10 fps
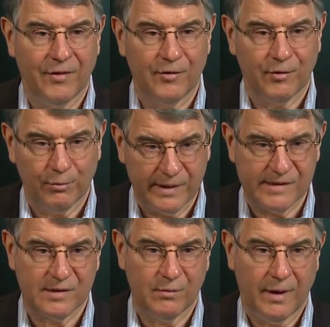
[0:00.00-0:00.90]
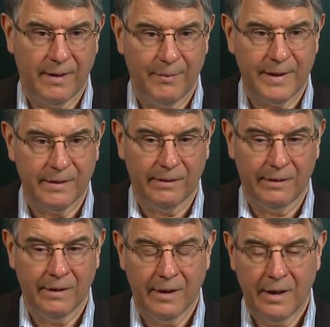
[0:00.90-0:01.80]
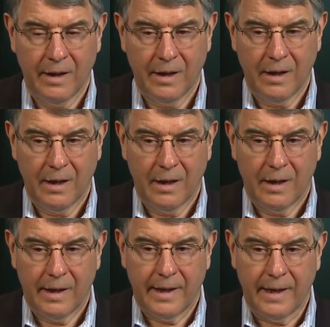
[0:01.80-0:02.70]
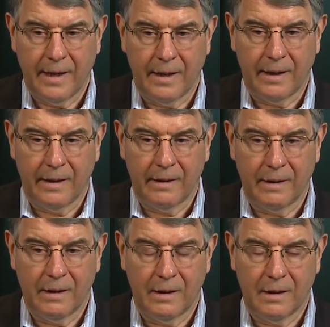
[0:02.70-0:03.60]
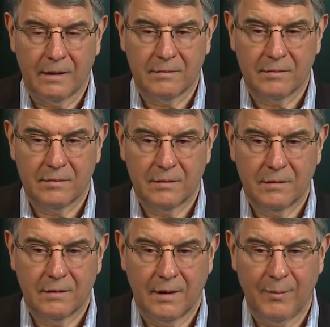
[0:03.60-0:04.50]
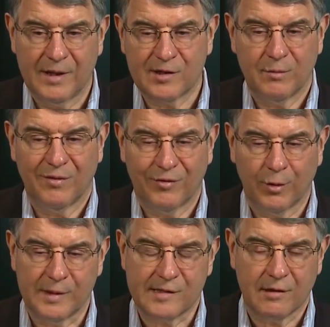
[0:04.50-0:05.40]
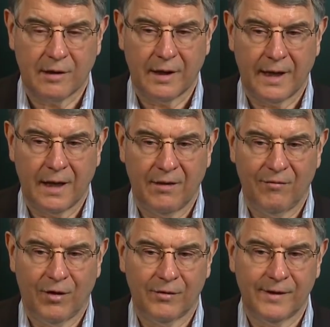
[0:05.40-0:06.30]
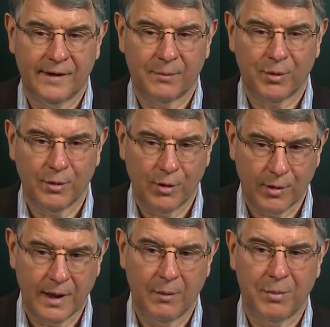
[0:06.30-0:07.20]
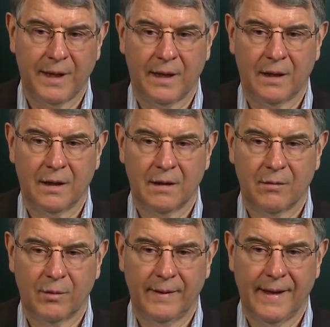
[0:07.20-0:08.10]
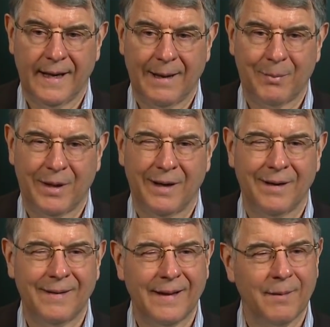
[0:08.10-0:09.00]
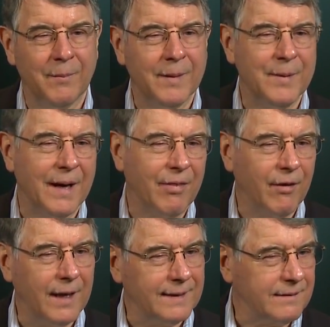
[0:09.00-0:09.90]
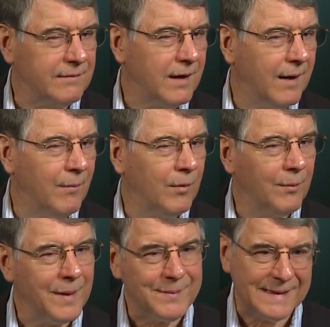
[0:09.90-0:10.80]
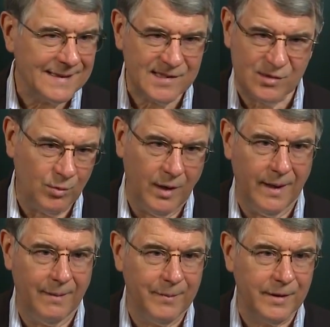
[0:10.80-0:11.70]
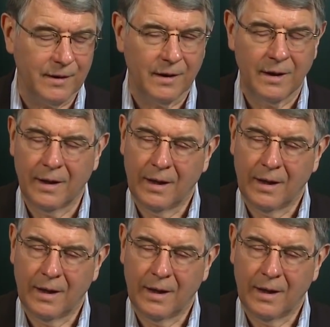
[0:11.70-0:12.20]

There's a reason why I'm here. And I mentioned before we started, I got involved in the Perot campaign when that happened, and maybe I thought at the time, well, maybe this is why I'm here.